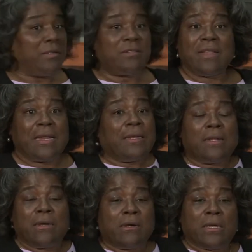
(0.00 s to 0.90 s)
So they
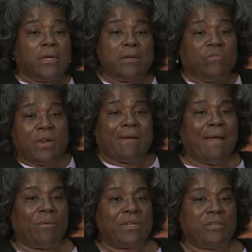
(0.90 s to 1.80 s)
literally couldn't figure
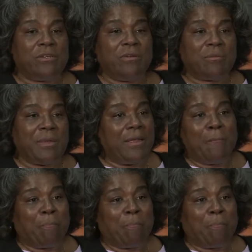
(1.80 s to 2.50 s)
out what to do with me.